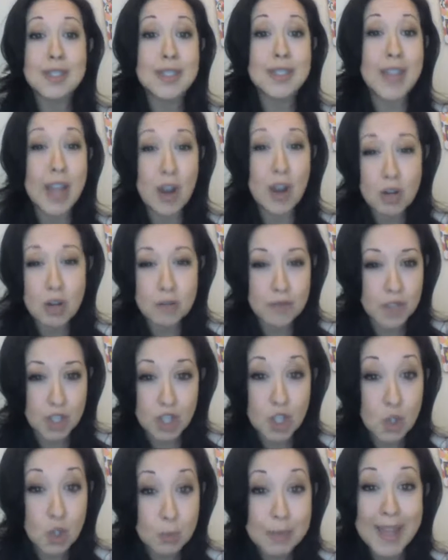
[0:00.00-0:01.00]
scared of
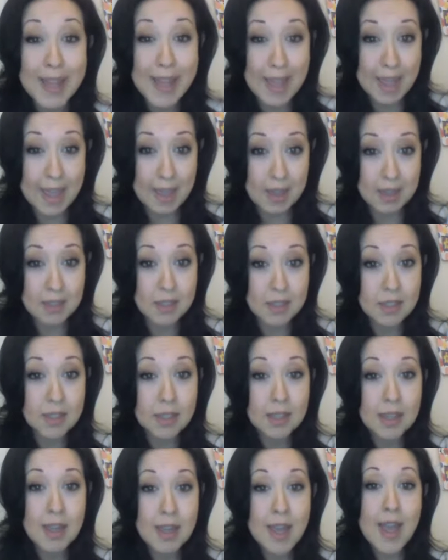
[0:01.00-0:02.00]
the human hand.